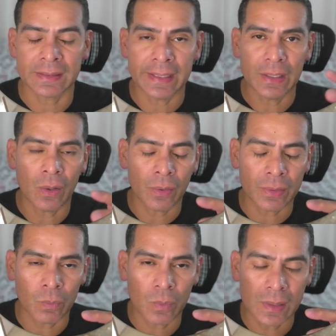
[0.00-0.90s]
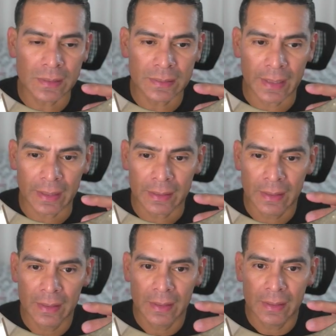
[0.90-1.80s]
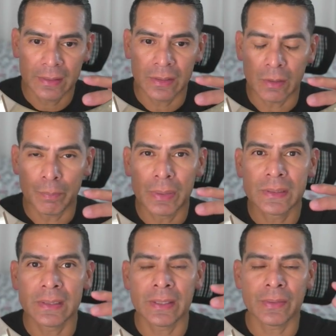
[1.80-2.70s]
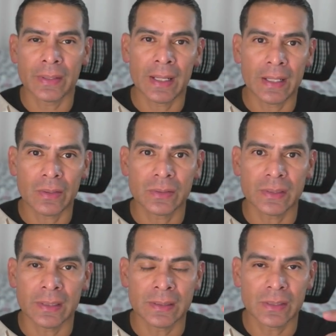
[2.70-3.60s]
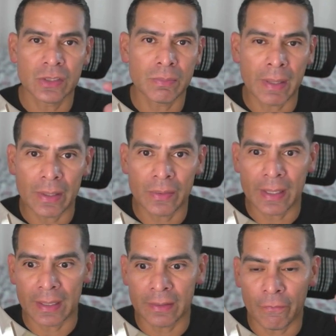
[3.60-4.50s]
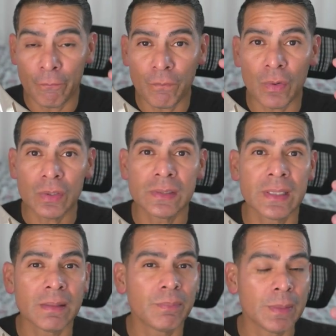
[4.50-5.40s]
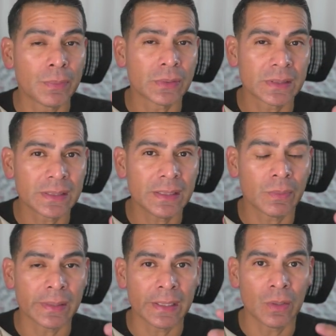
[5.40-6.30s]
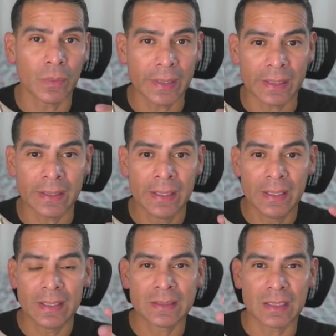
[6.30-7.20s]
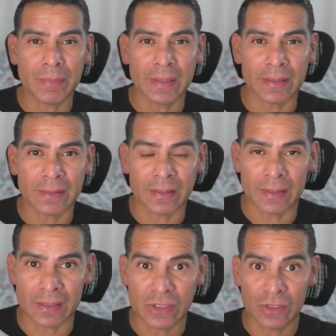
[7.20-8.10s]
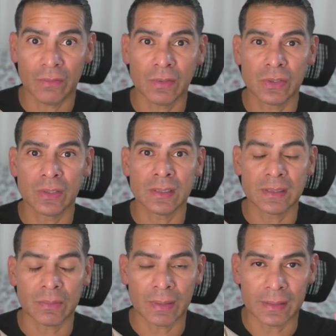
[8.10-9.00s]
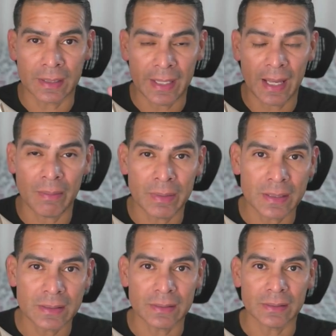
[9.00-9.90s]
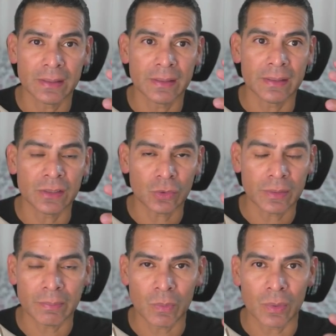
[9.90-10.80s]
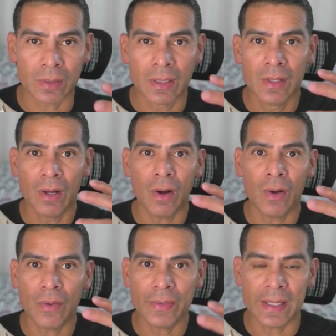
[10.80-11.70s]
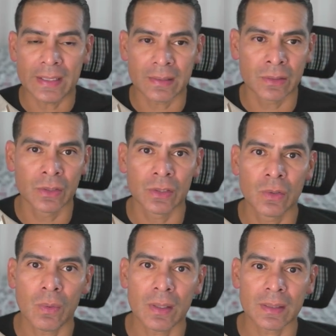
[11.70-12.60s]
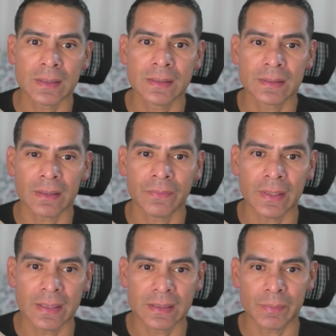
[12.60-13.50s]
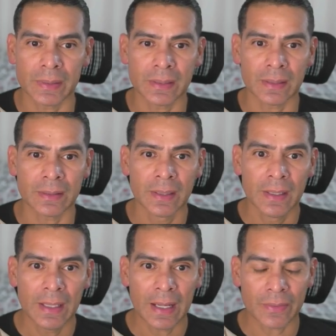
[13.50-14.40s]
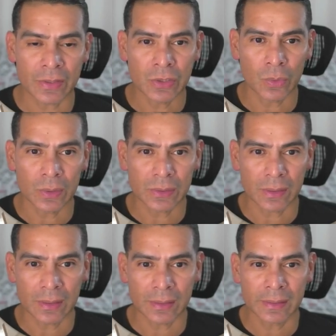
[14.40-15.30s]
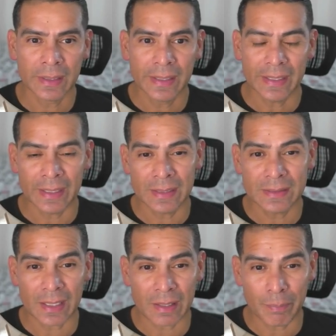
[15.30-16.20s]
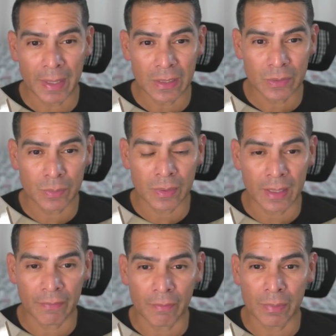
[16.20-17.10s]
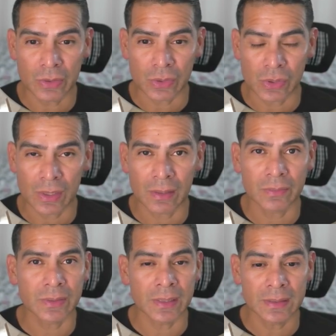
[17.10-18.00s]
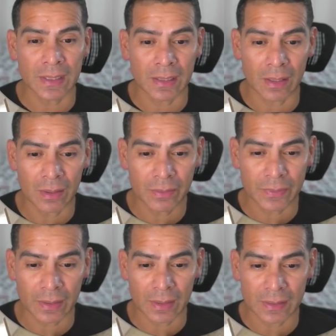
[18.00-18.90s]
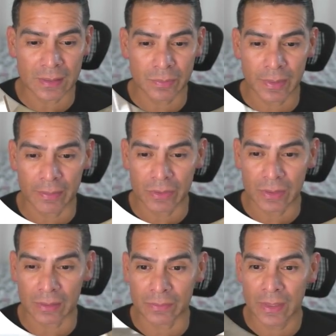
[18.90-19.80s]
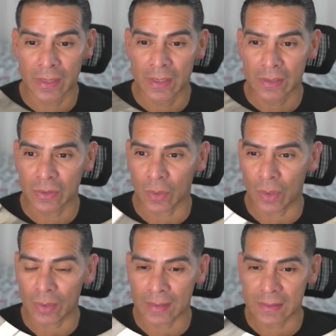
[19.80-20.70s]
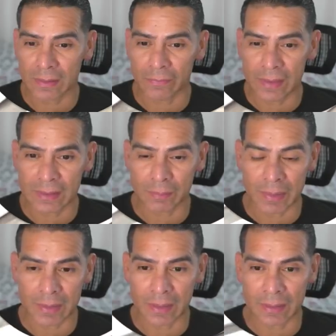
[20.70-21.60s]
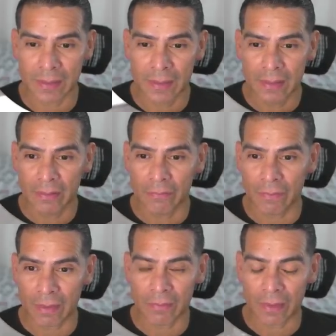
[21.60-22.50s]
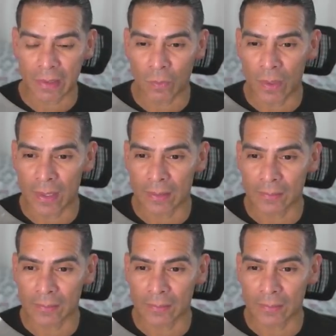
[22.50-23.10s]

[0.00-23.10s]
They are the ones that put together the house in such a manner that the first thing people see when they go in is going to be the stuff that you can see, right? The cabinets, the trim work, all that good quality stuff that needs to be done. How the doors are hung. Inside of the pantry, we're going to have a bunch of shelves. Inside all of the closets, we have shelves. So all that stuff needs to be done very, very well.